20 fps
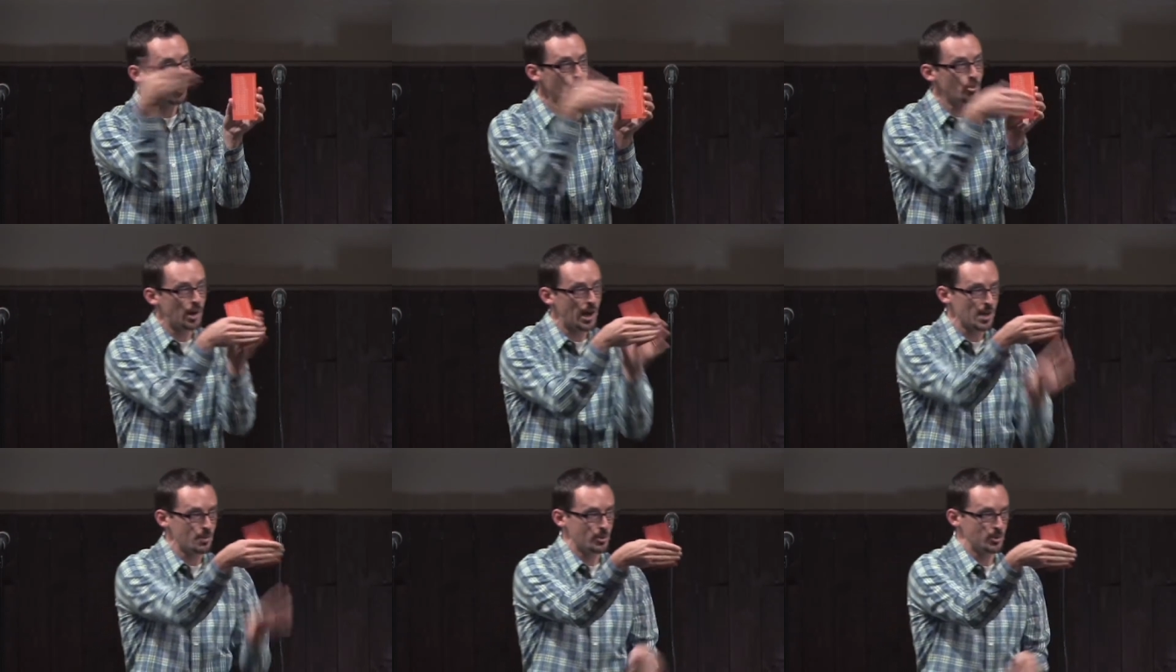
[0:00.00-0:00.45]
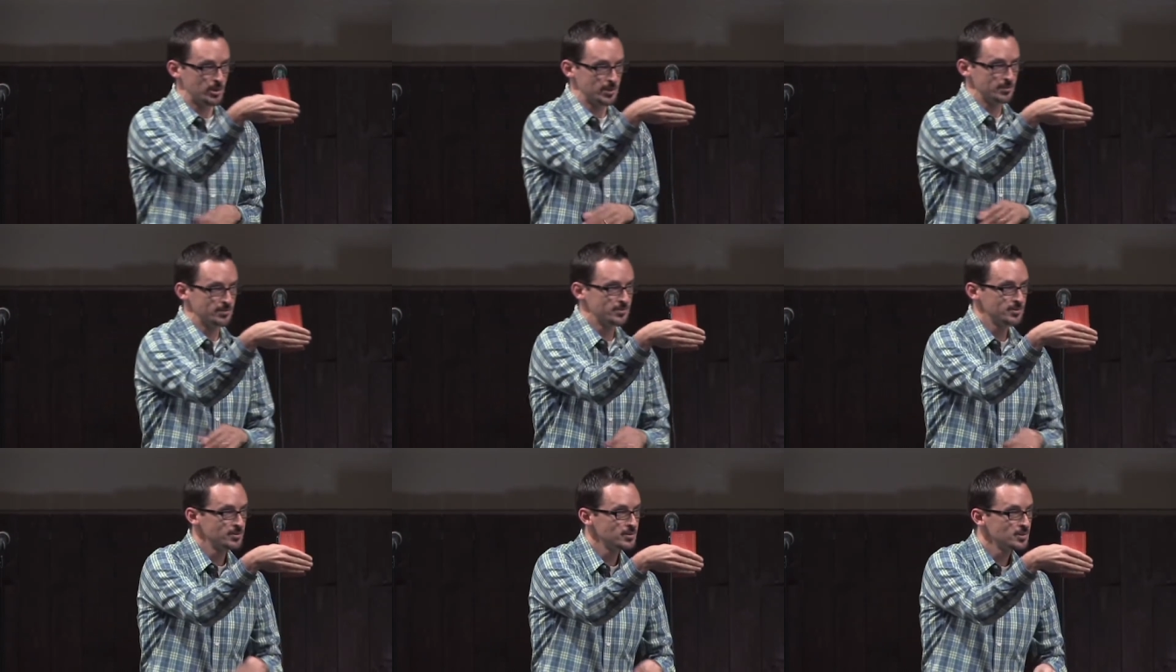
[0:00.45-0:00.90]
Bible
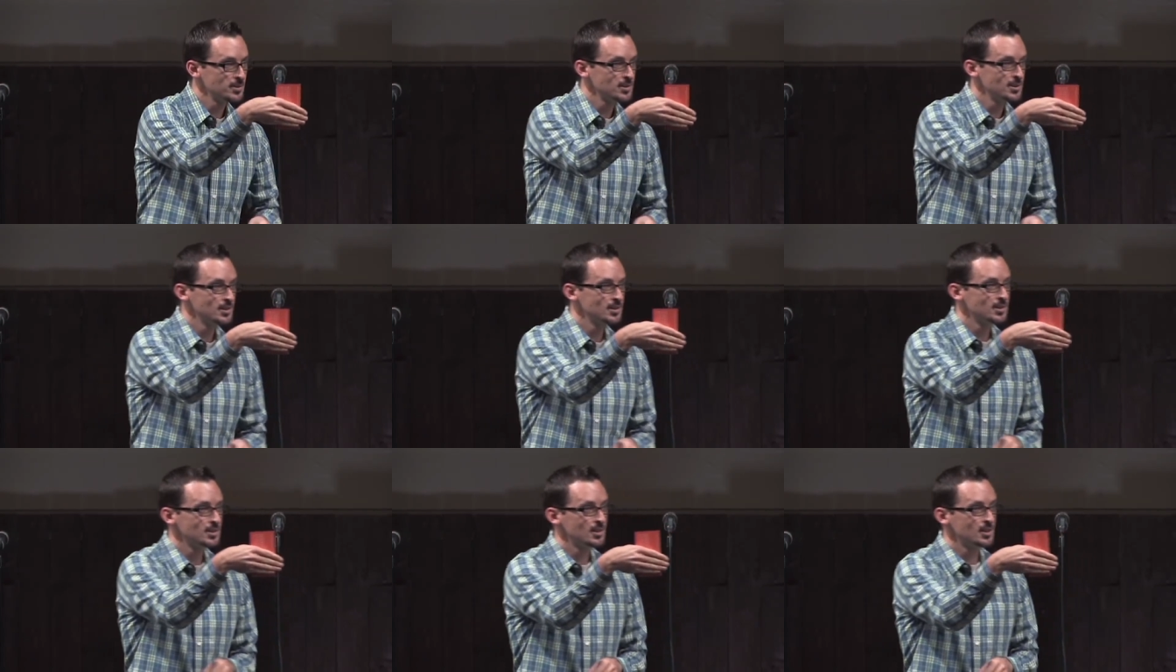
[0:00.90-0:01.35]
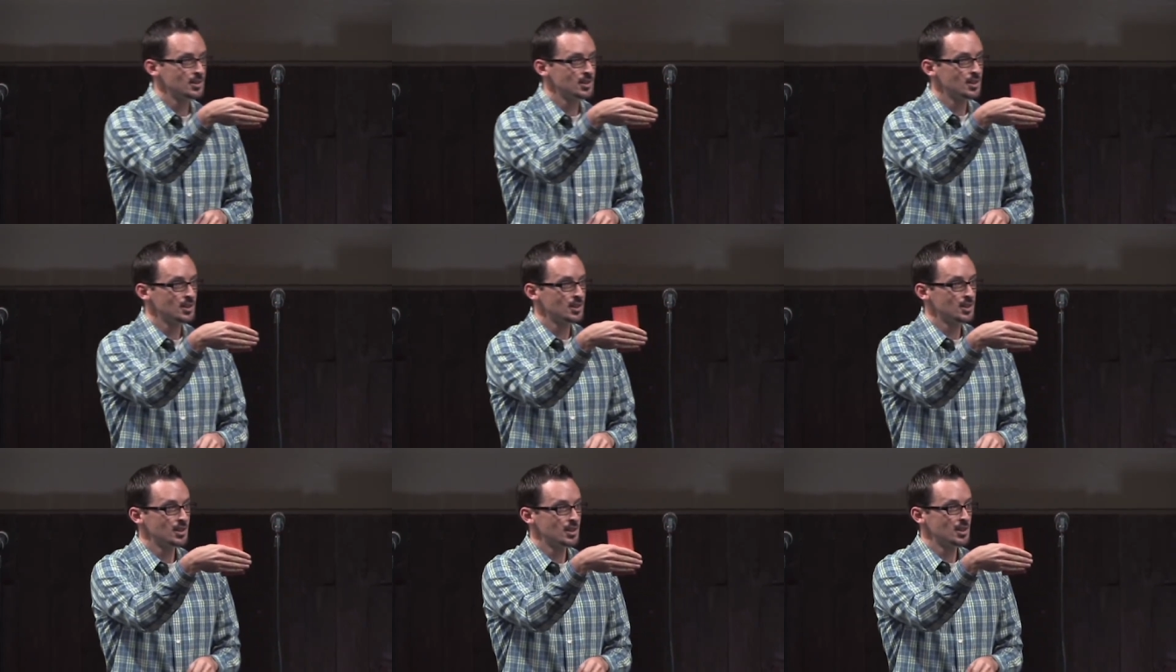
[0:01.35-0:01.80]

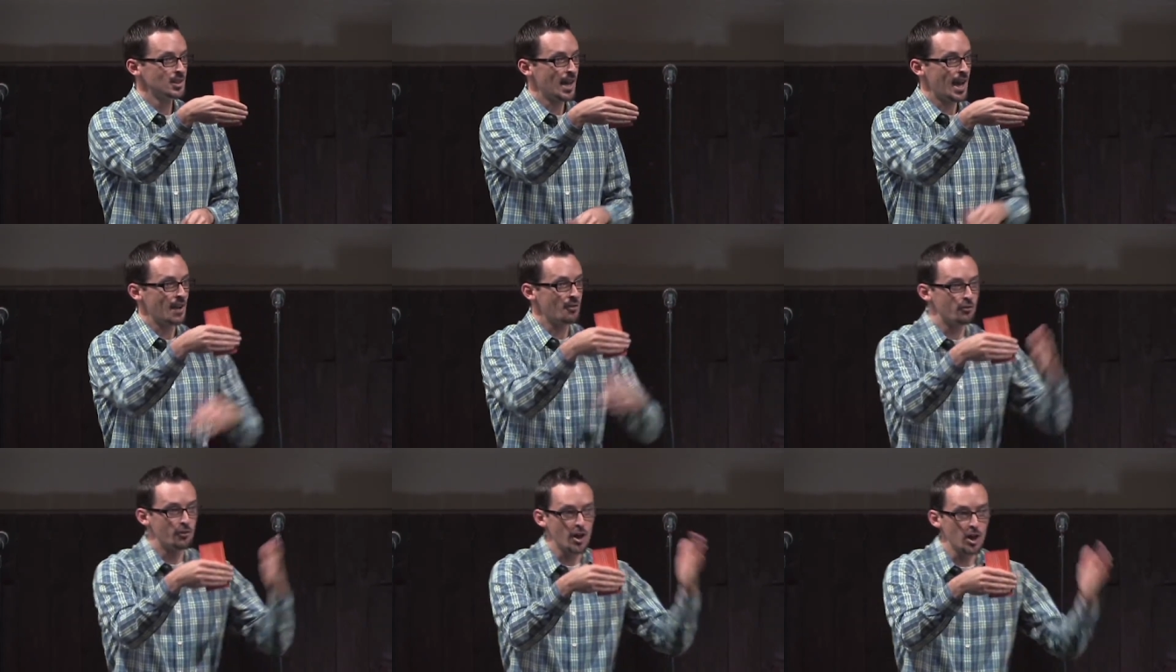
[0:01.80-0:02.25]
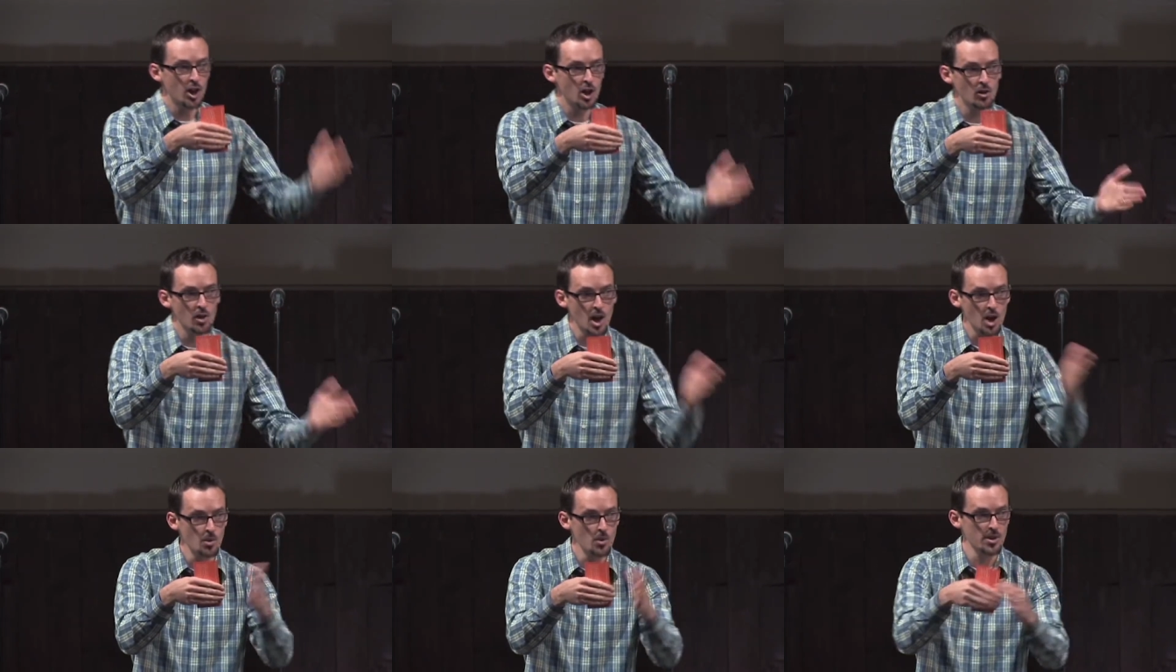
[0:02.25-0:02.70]
and follow
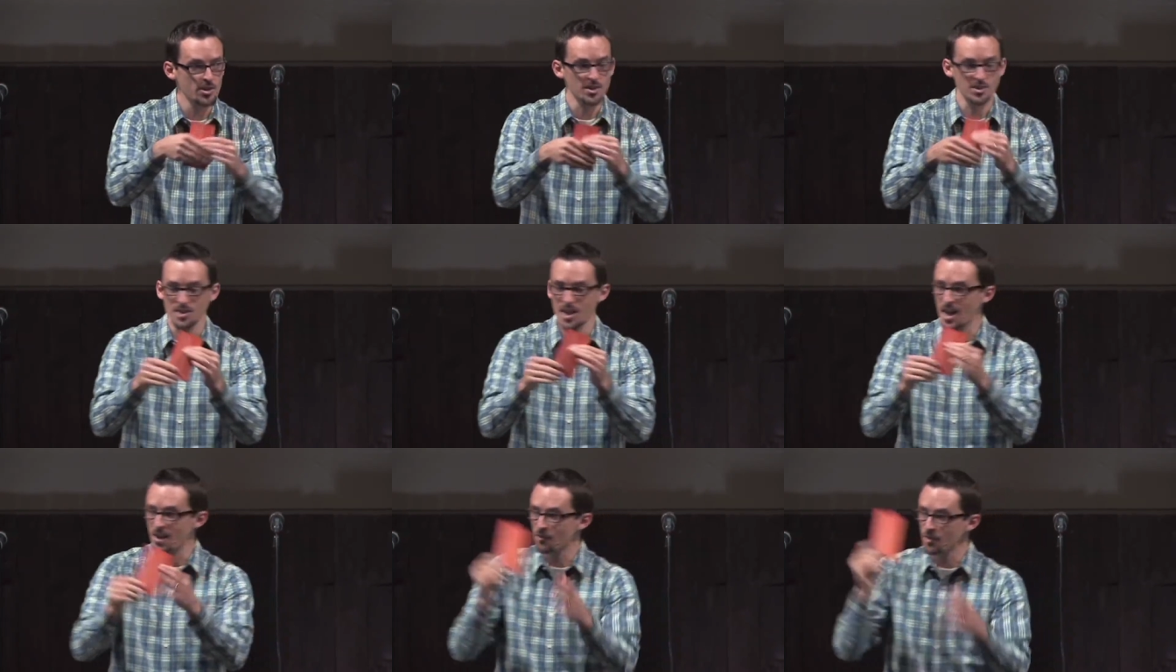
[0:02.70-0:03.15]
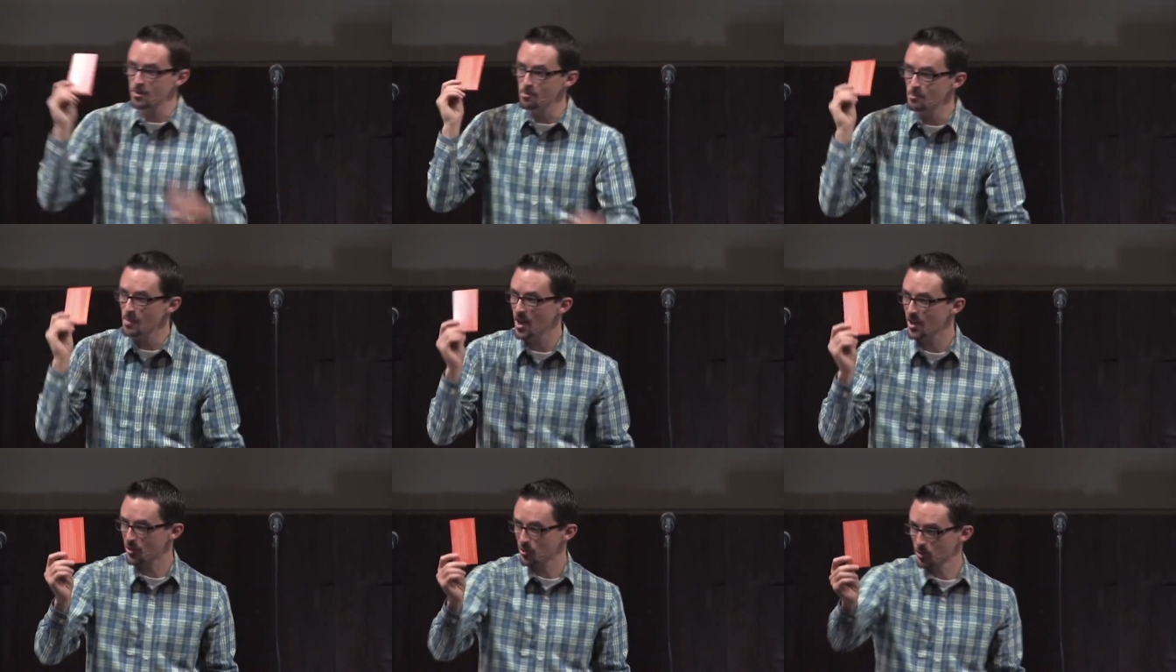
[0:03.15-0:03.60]
along with us. Every
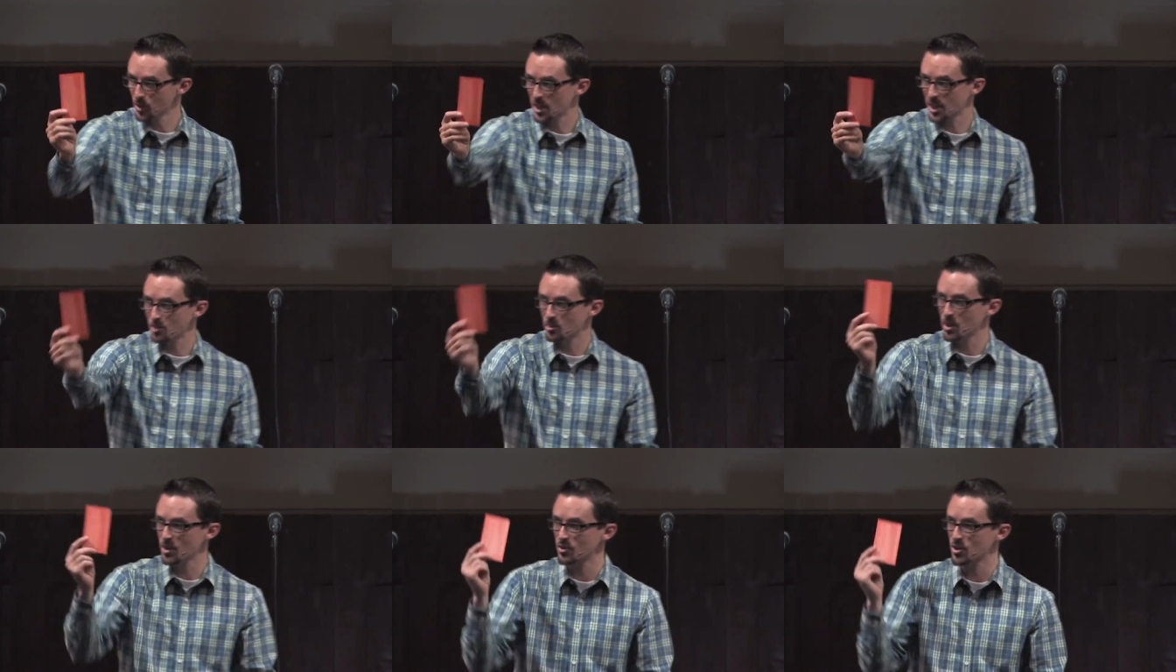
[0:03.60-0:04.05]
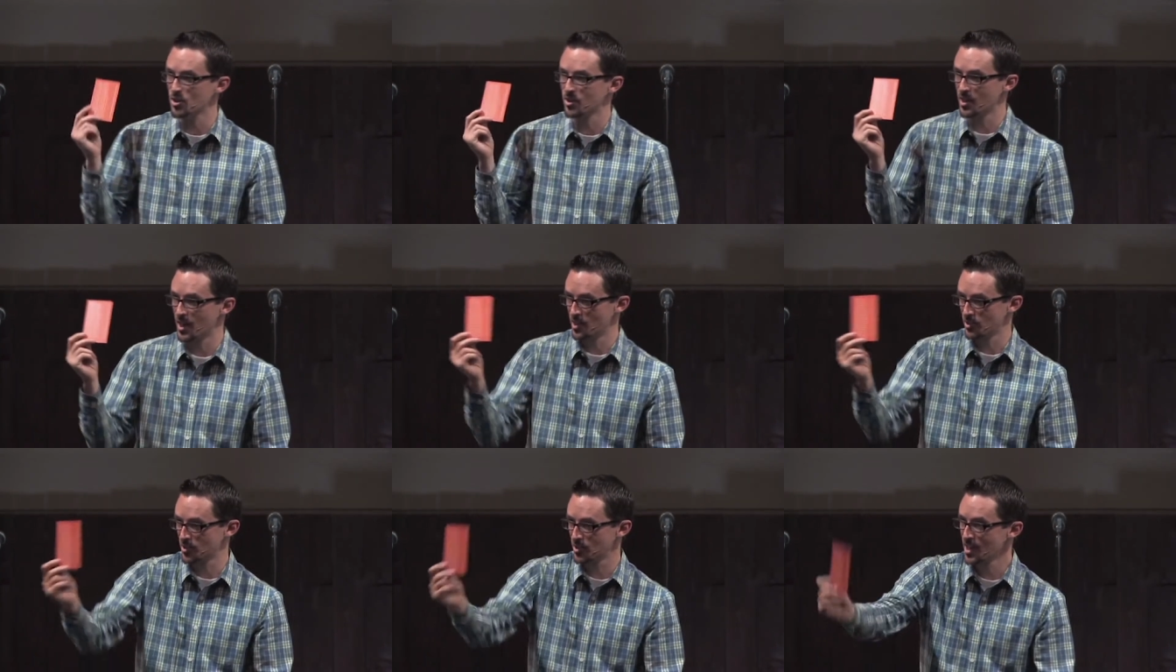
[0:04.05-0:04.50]
month, we'll keep giving you
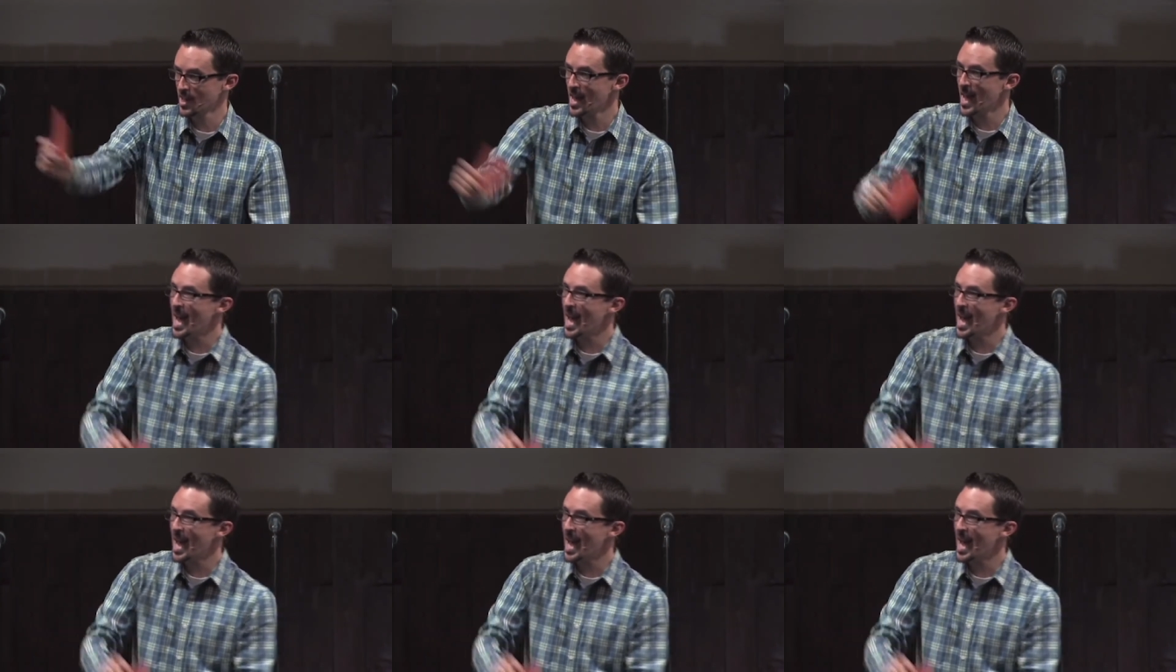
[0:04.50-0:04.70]
this.